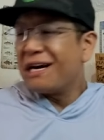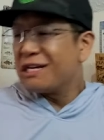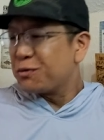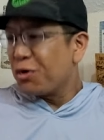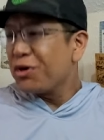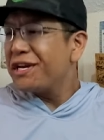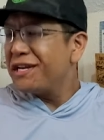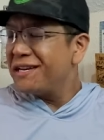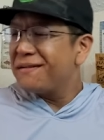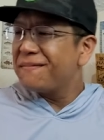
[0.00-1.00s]
I was
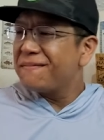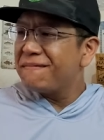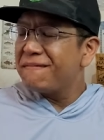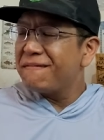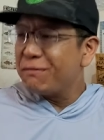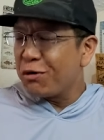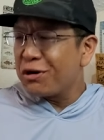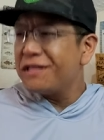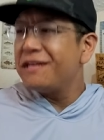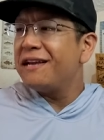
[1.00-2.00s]
working it,
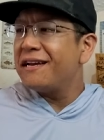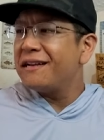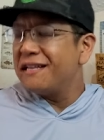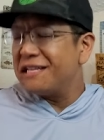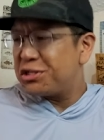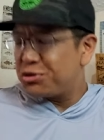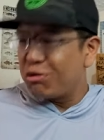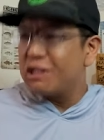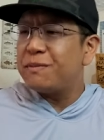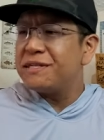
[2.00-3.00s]
working the net in its
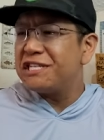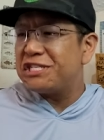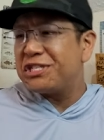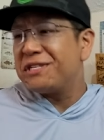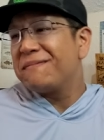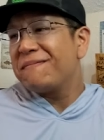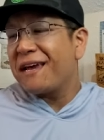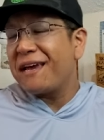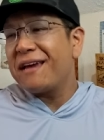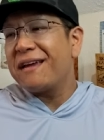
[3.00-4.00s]
shortest position,
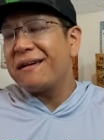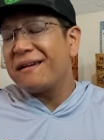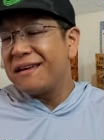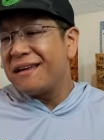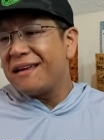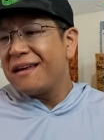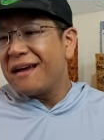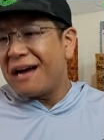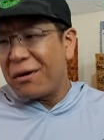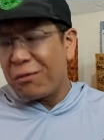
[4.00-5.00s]
and
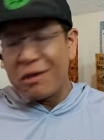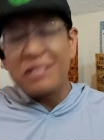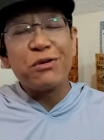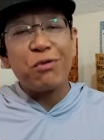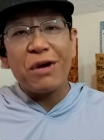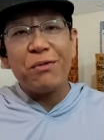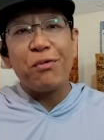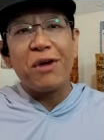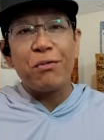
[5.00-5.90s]
I wasn't quite re